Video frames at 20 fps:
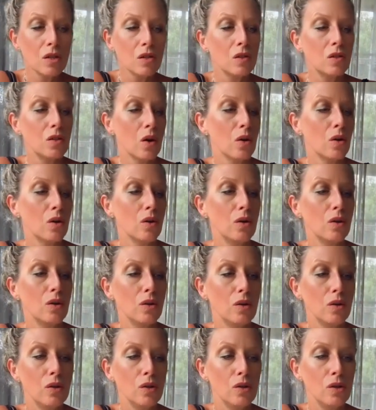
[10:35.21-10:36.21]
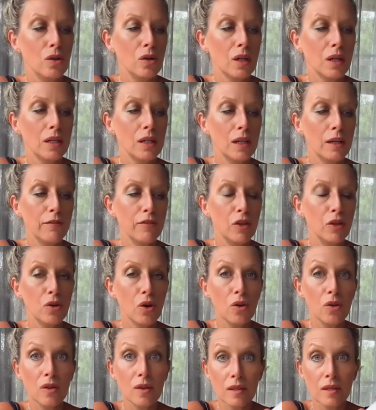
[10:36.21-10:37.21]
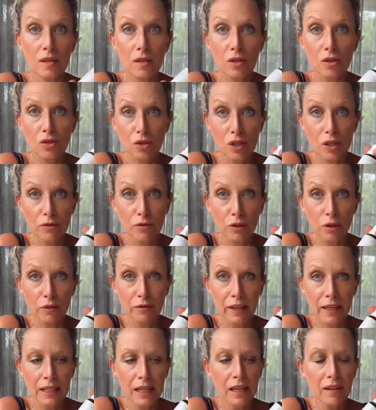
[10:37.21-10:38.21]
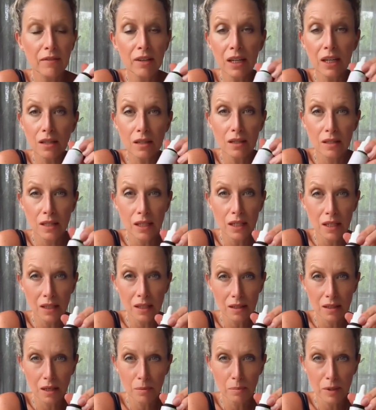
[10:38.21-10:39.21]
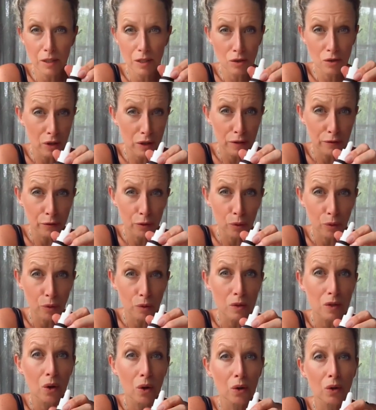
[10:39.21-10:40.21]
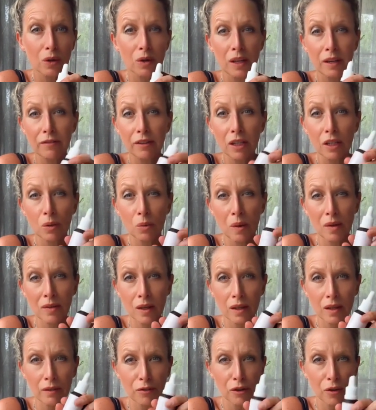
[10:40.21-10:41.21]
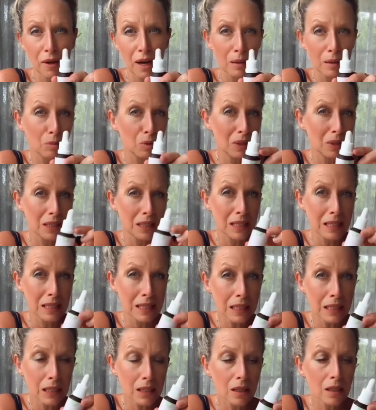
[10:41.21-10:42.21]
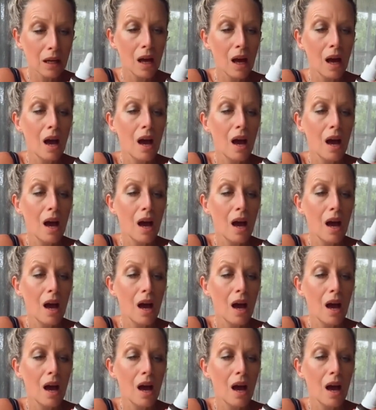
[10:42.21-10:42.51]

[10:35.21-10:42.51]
So you can, if you know that there's a stressful event, even sickness can be stressful. So giving it if your animal is sick,